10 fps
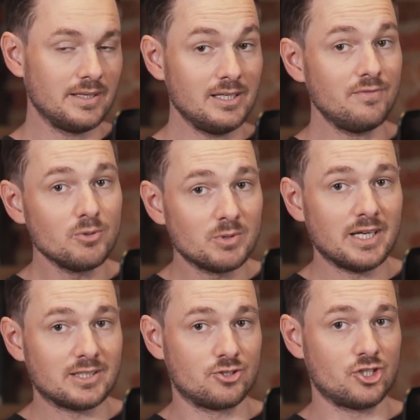If you would
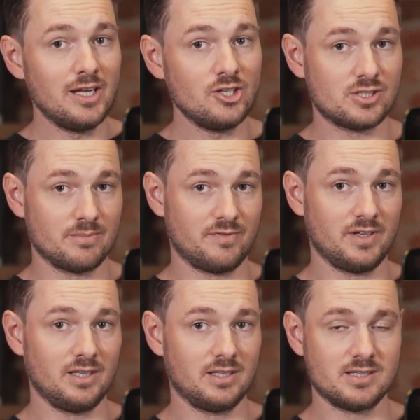like to change
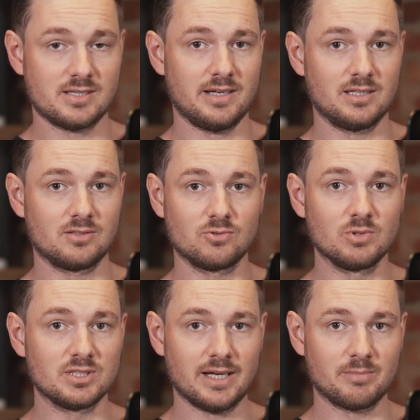something inside the
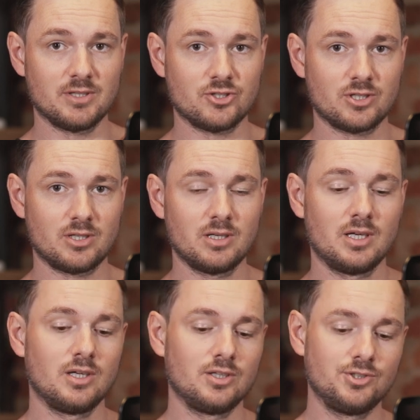Google Tag Manager,
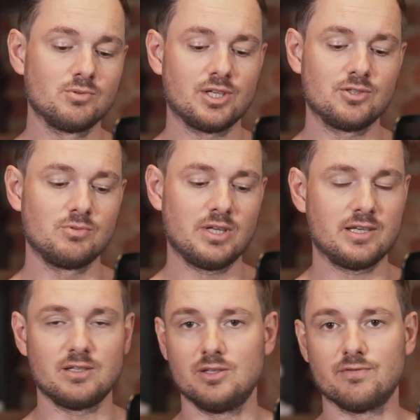you can do
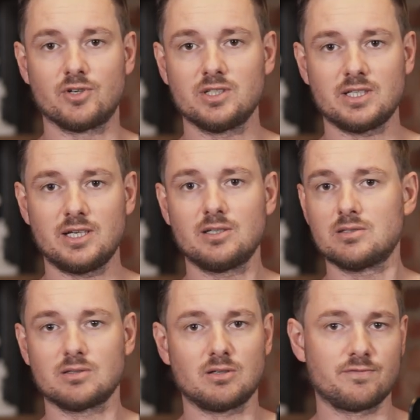that in the front
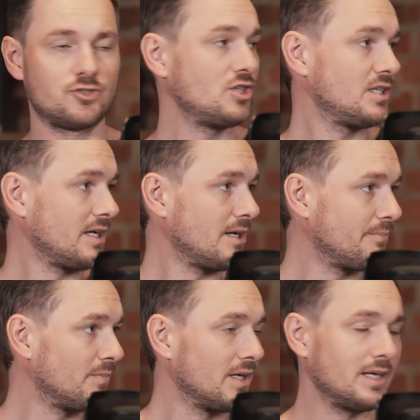end of
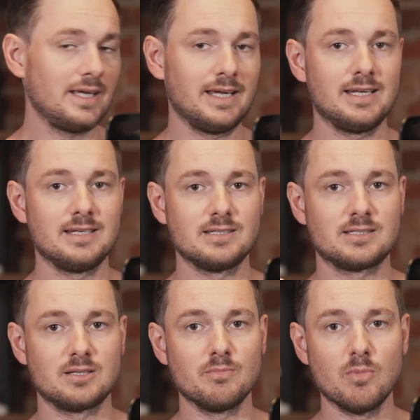GTM. And
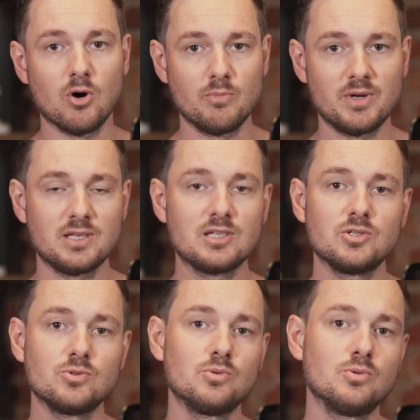the moment
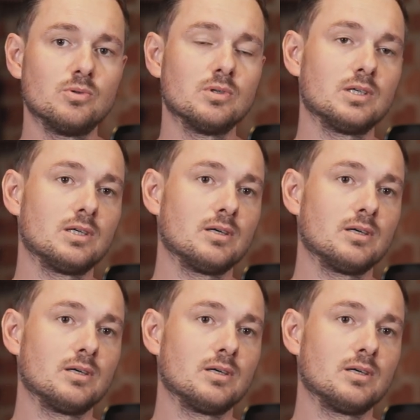you